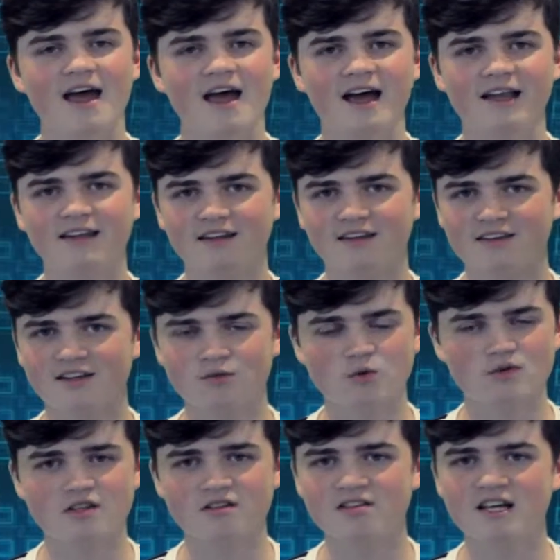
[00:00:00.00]
and this
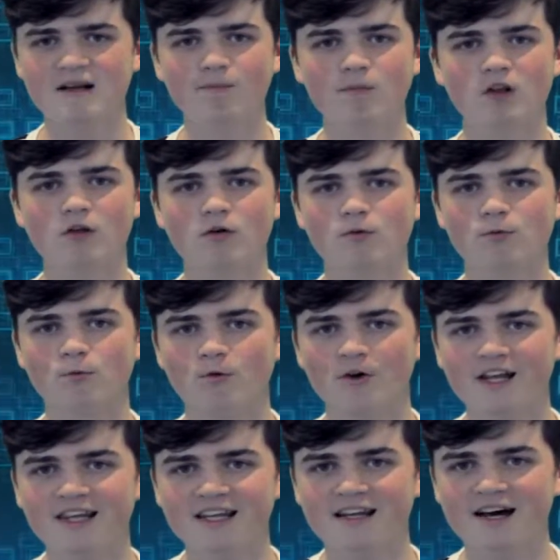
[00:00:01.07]
was a team that looked
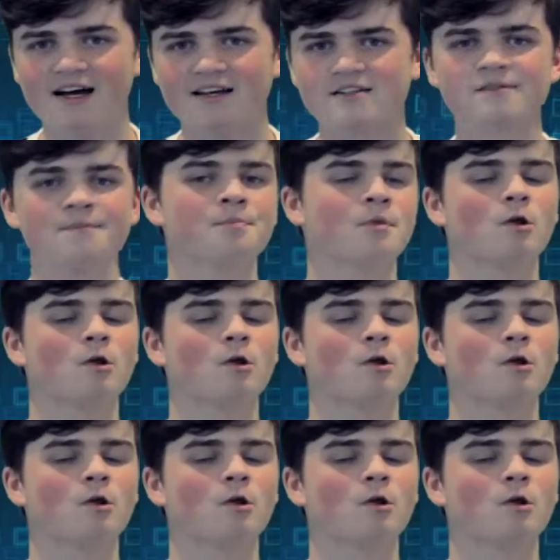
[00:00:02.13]
really nice.